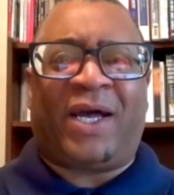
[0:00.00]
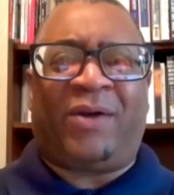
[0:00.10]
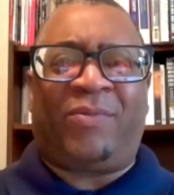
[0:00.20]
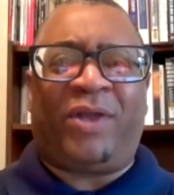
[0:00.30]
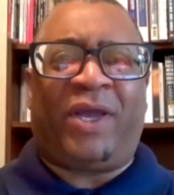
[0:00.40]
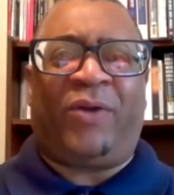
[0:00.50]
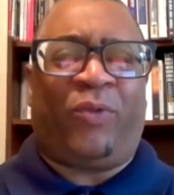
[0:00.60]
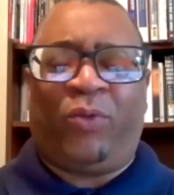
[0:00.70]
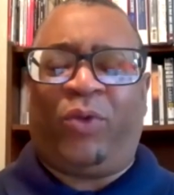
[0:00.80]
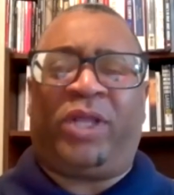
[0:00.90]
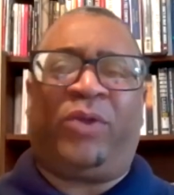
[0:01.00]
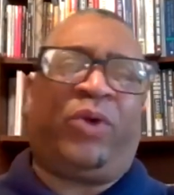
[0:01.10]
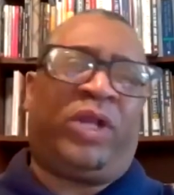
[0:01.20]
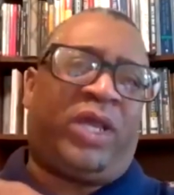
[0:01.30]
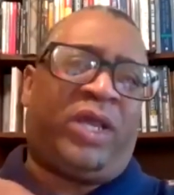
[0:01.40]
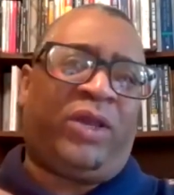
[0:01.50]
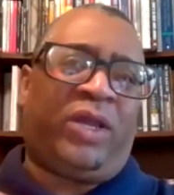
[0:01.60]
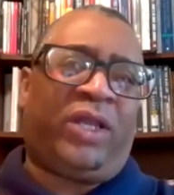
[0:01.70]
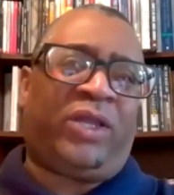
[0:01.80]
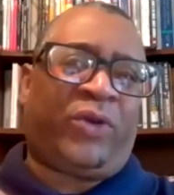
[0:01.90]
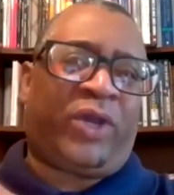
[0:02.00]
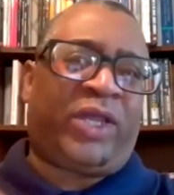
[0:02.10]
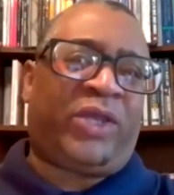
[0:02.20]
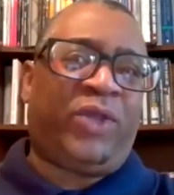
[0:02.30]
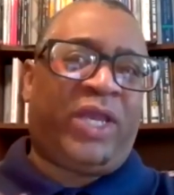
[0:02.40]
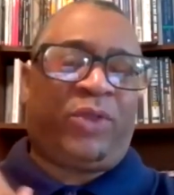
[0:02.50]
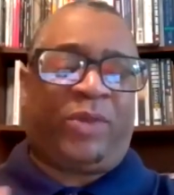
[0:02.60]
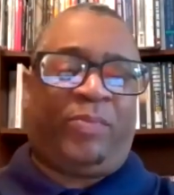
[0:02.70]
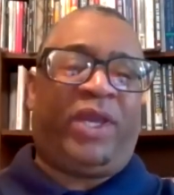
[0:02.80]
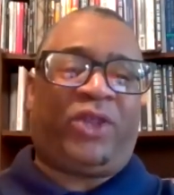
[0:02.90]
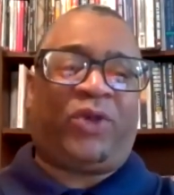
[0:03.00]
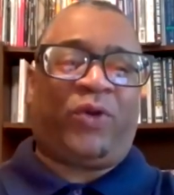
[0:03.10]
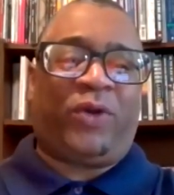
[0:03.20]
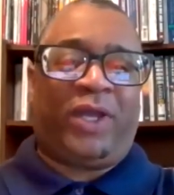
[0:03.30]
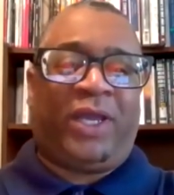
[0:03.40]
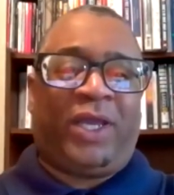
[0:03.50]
uh, uh, one one during his youth he was a pitcher